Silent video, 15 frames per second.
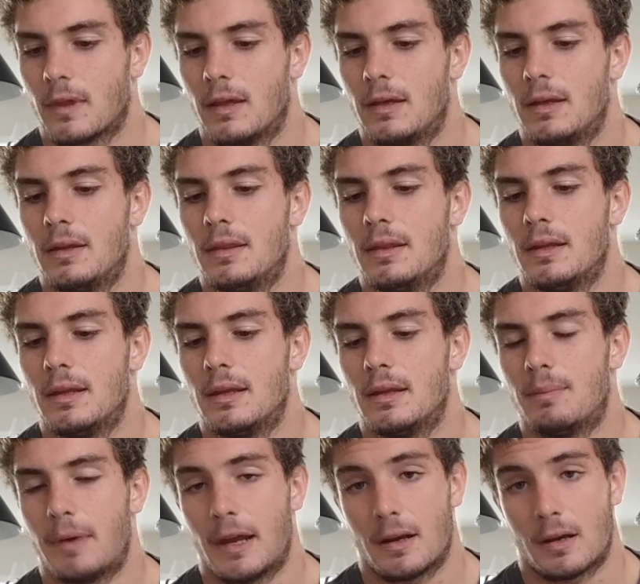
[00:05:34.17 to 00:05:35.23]
in
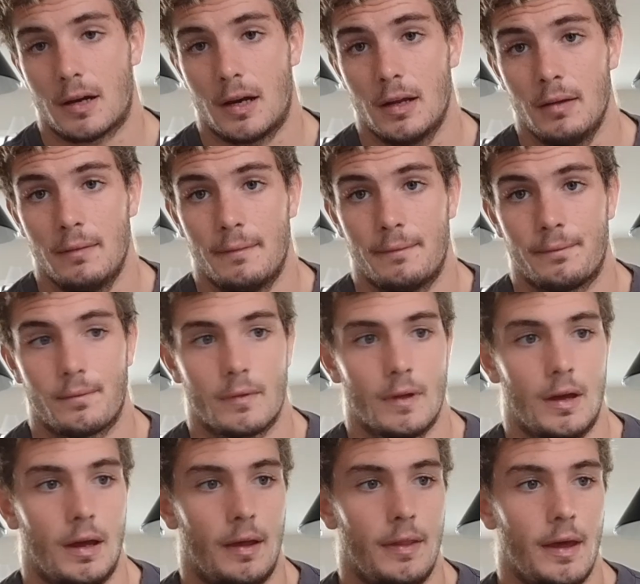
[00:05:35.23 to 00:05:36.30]
the panna cotta.
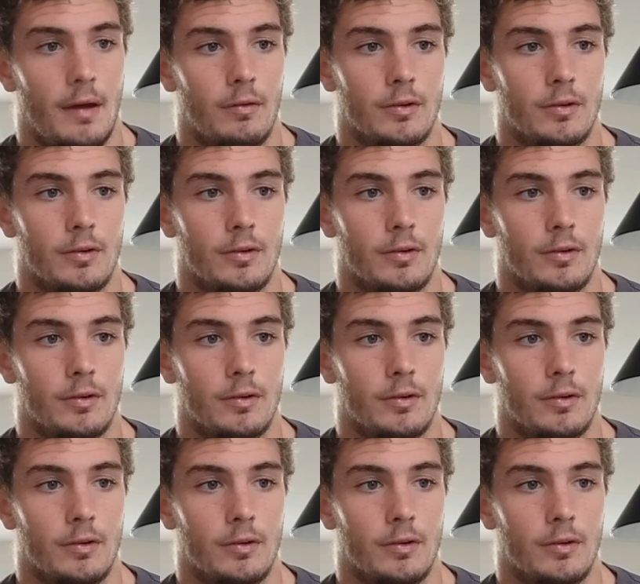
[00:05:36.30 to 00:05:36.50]
And then